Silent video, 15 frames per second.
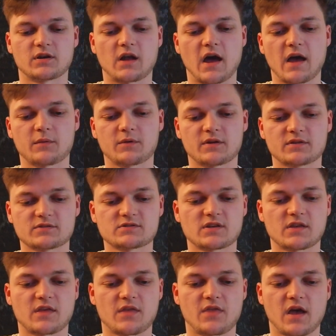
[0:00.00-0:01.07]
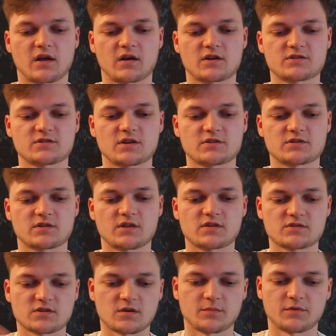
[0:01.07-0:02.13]
I would say that that card's nicer than
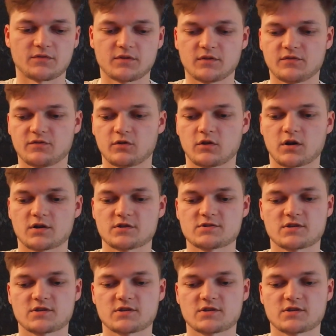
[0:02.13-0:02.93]
some of the full arts.